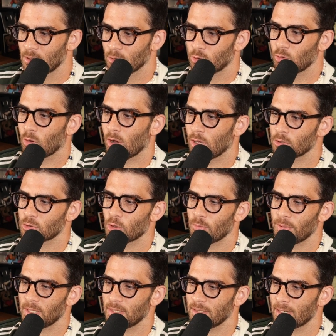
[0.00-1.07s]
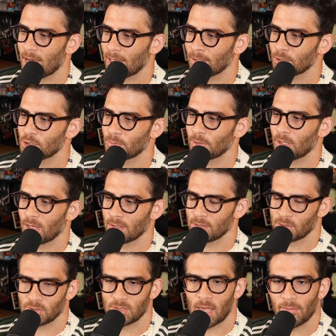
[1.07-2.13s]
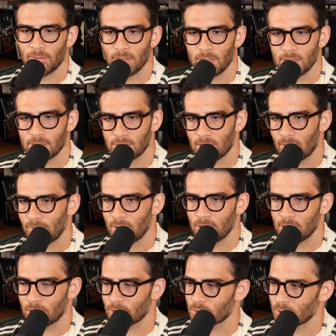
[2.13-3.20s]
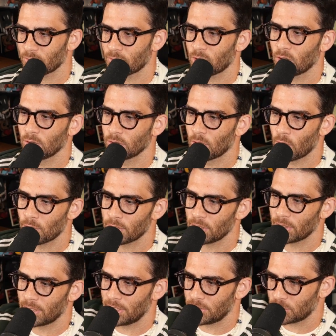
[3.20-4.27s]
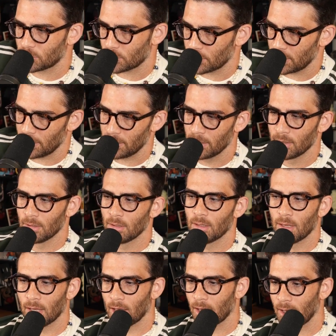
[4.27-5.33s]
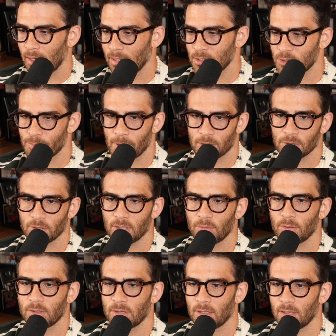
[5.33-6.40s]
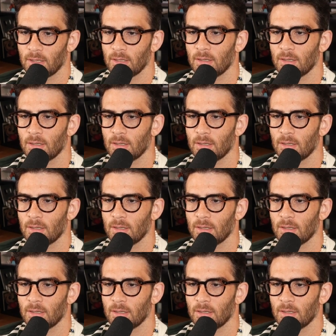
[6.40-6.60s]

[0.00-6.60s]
to also be knowledgeable on 77 years of colonial history. Especially with the